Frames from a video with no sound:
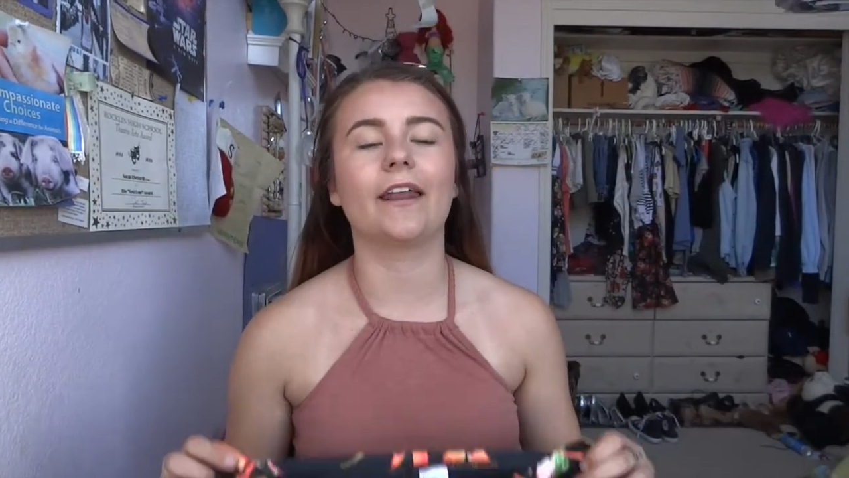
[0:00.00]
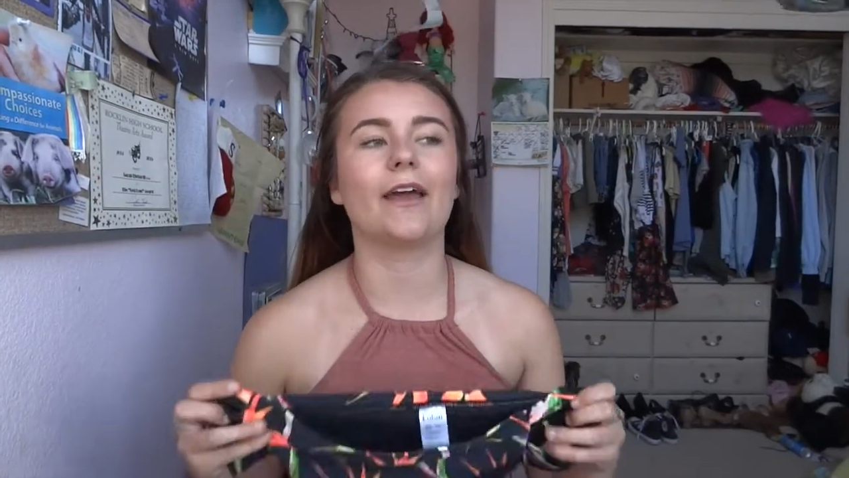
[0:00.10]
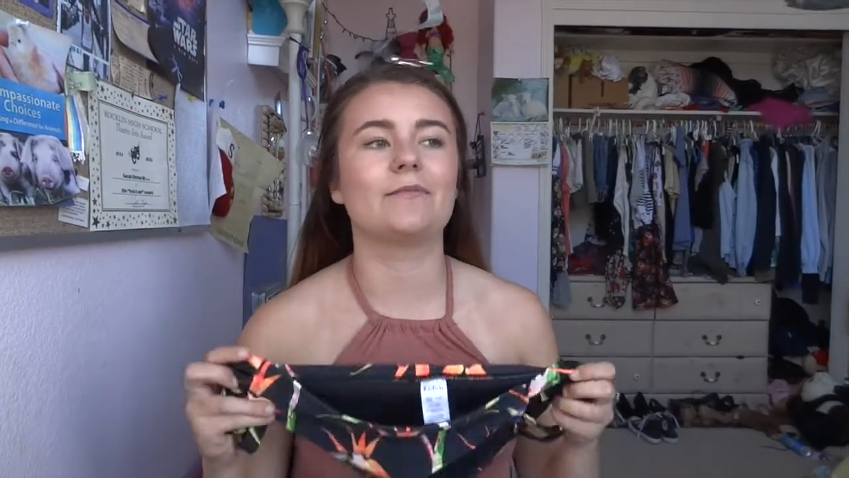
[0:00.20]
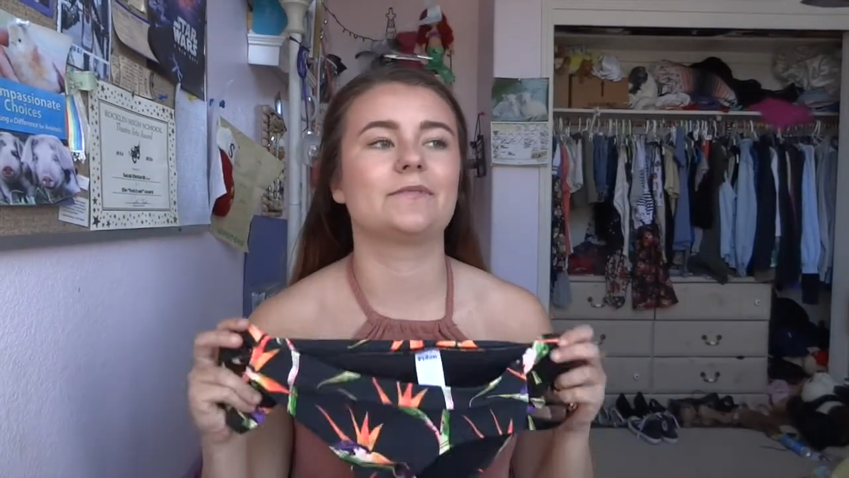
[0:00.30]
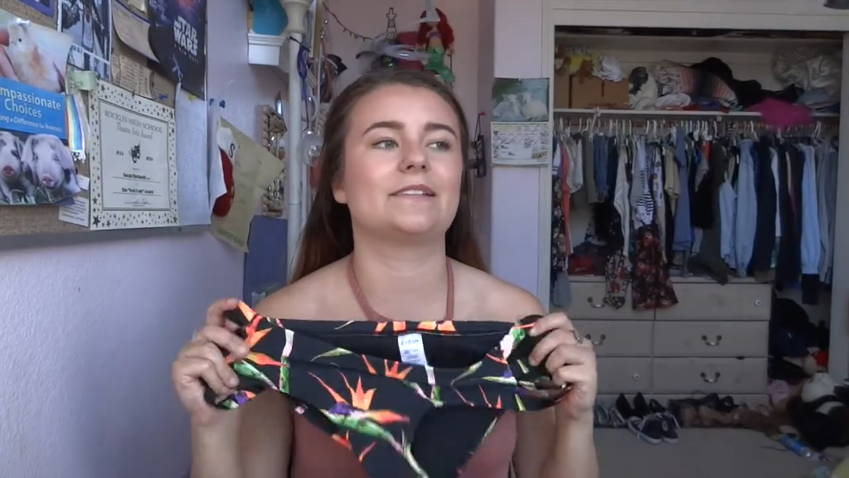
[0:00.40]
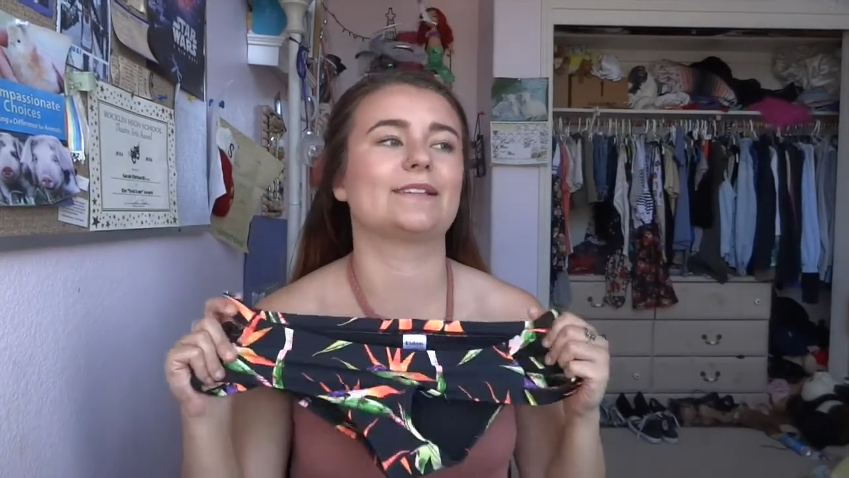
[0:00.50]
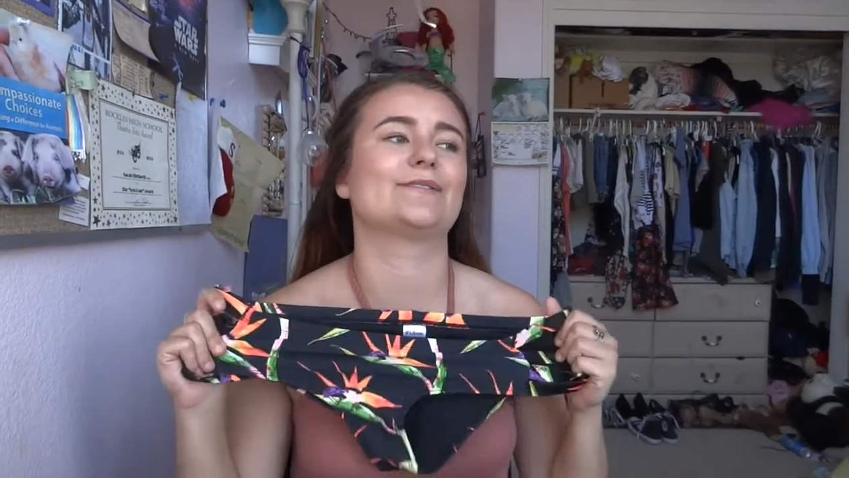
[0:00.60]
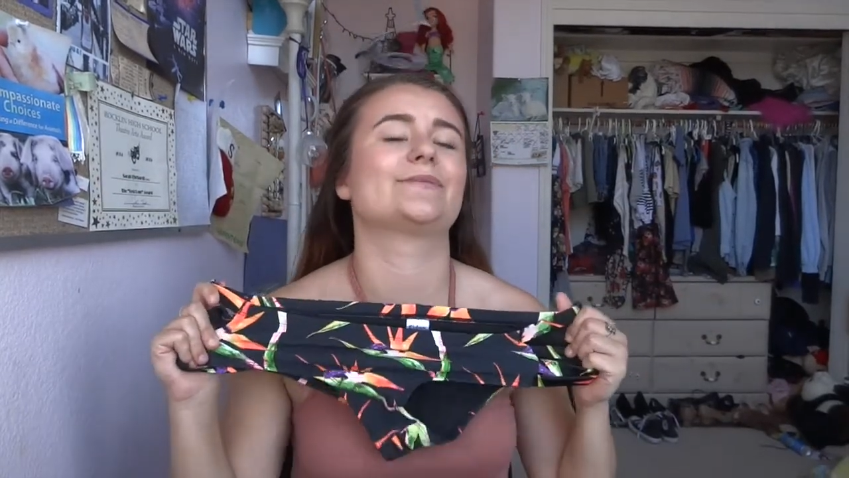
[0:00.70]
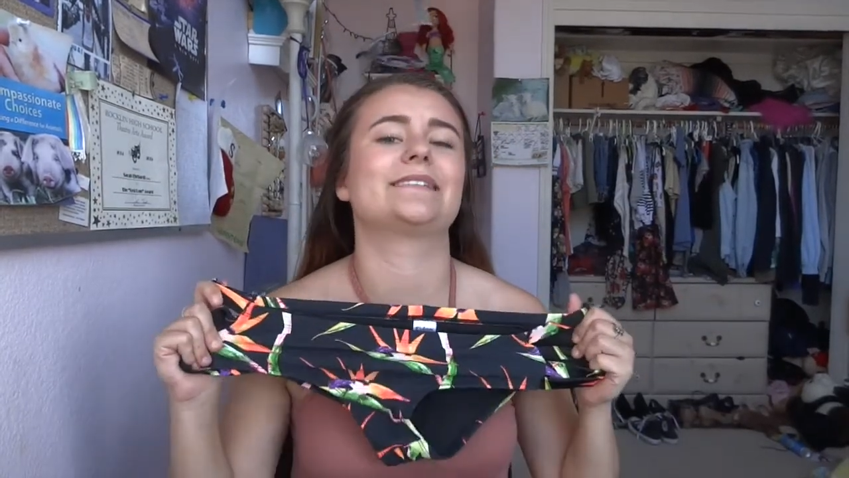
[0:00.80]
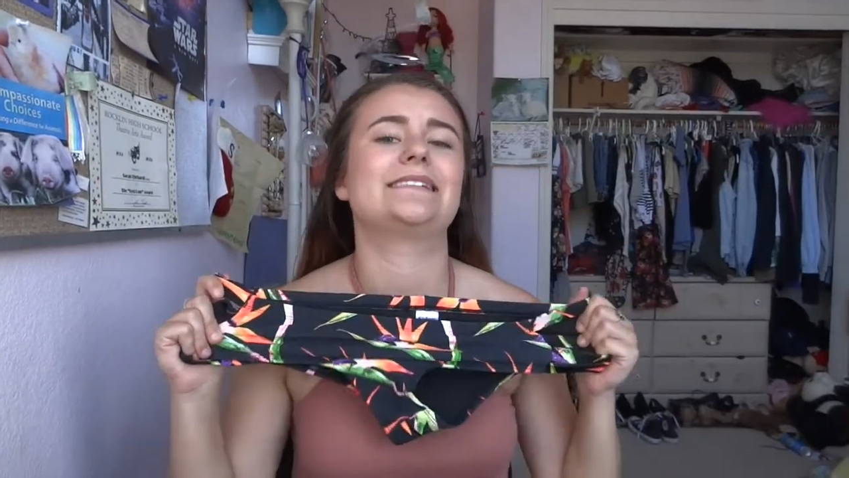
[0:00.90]
and I'm
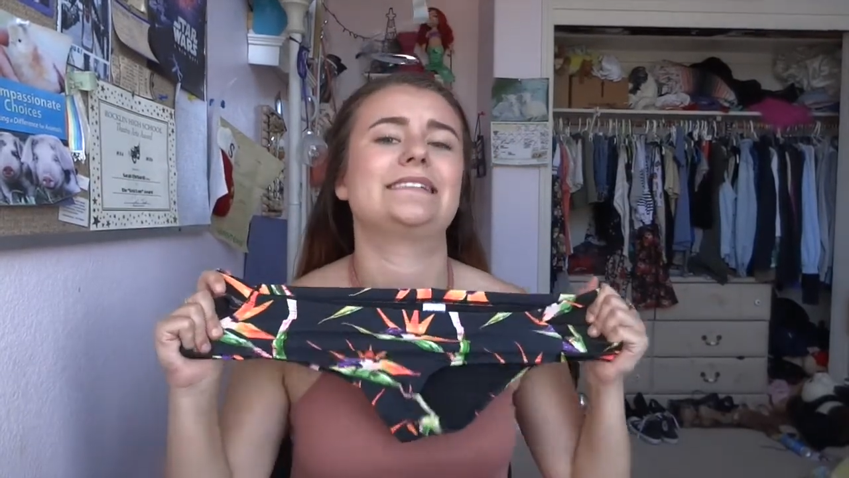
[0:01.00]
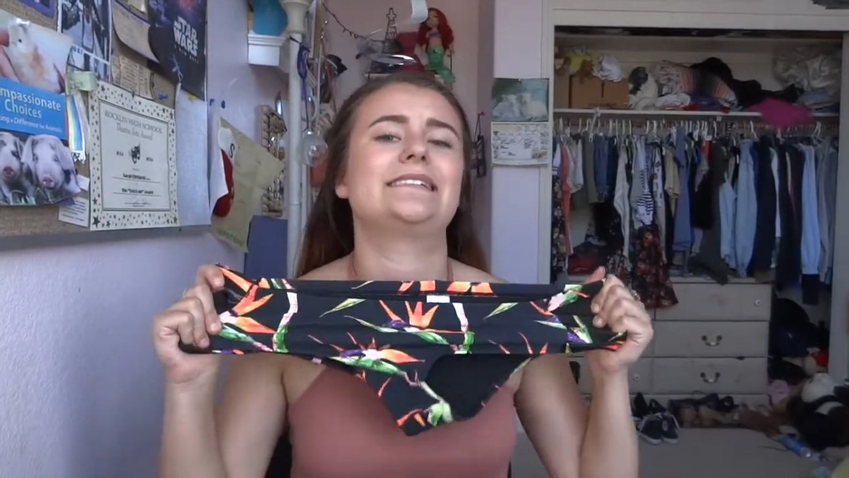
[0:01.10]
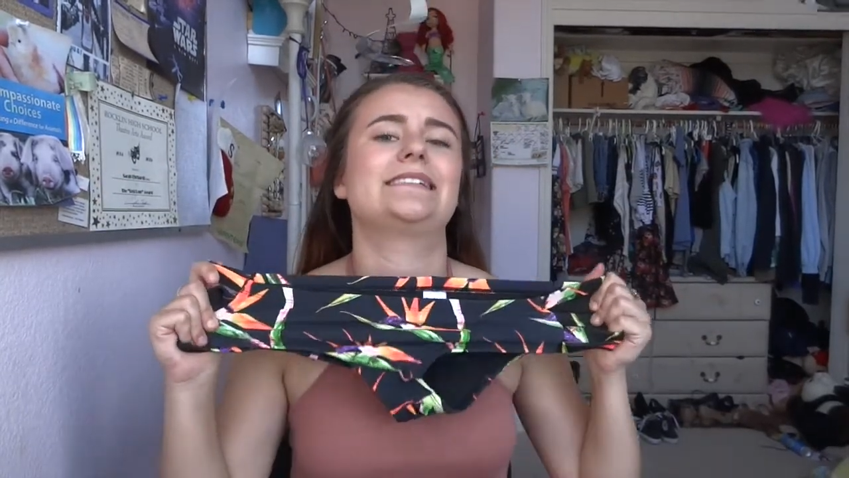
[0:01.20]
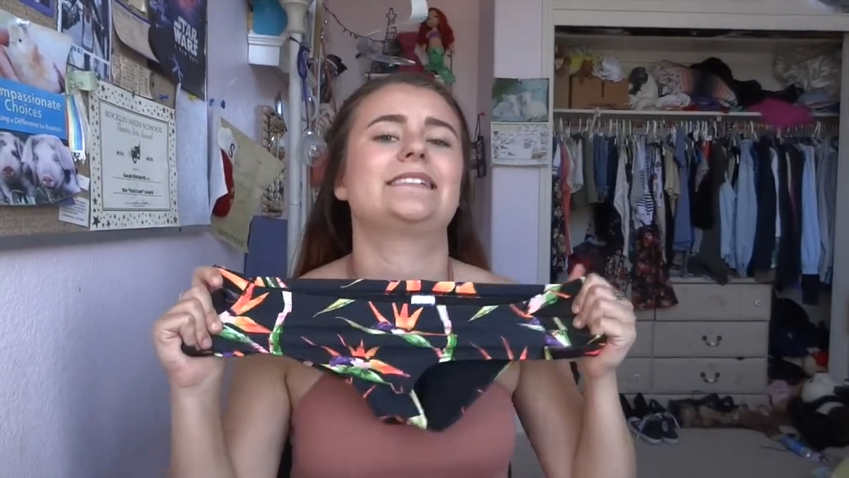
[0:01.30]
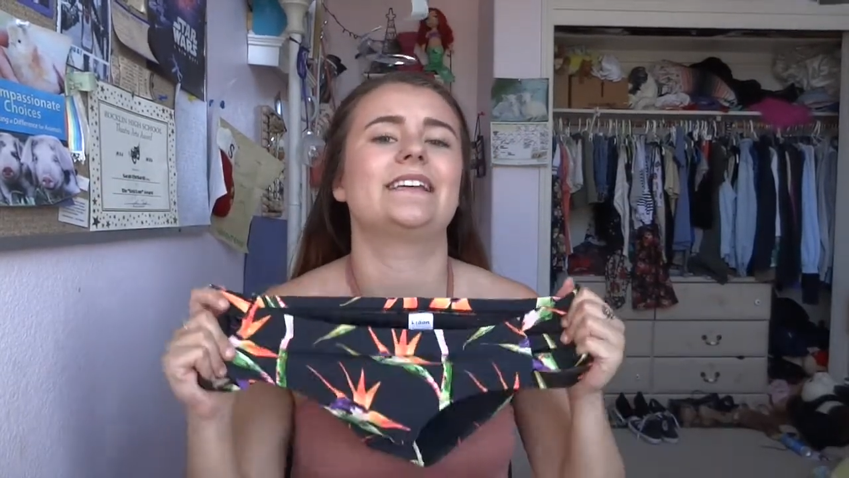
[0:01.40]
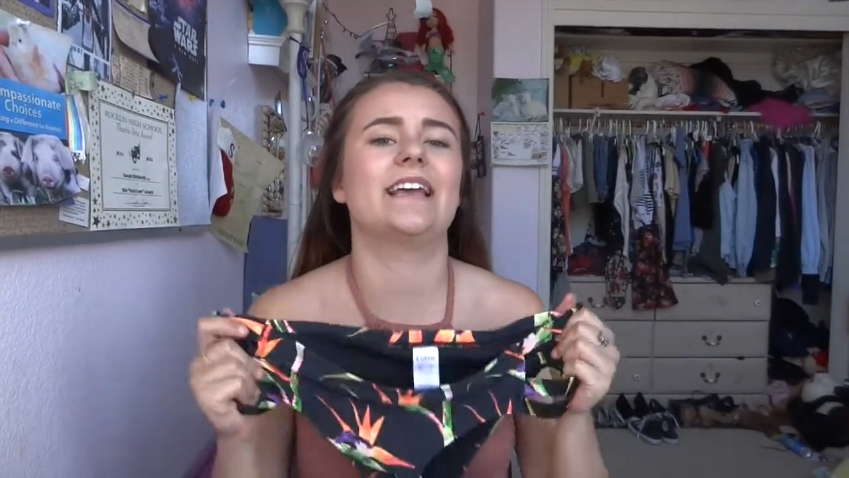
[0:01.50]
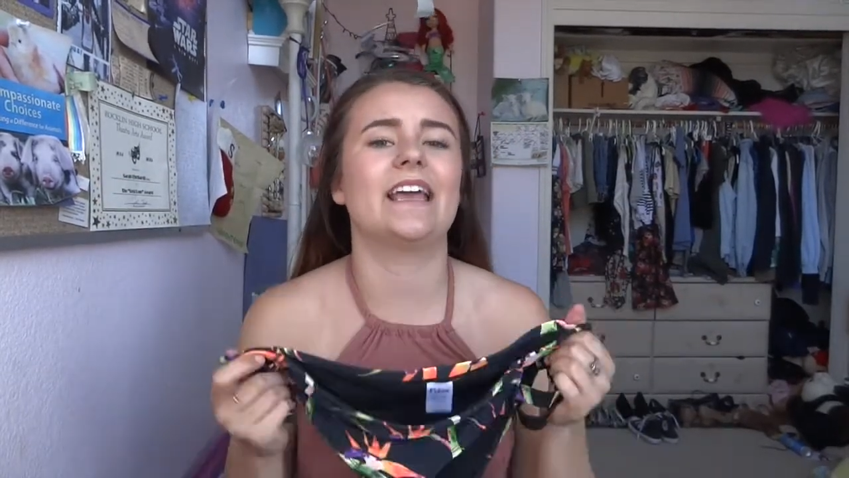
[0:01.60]
obsessed with that.